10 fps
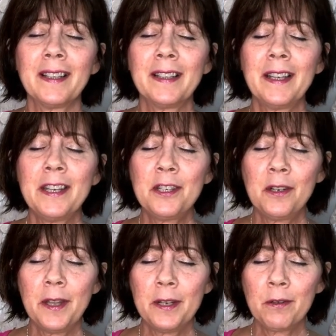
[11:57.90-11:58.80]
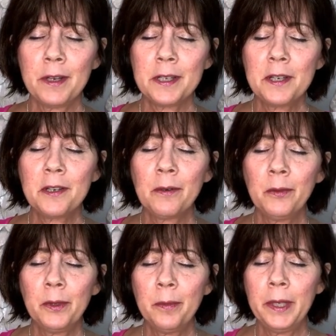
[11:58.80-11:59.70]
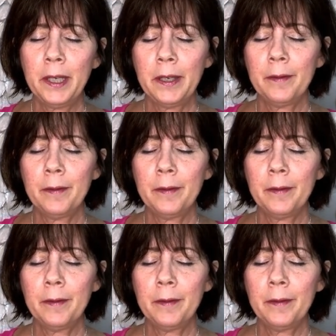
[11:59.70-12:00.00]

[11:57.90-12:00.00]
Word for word: the easier that transition will be.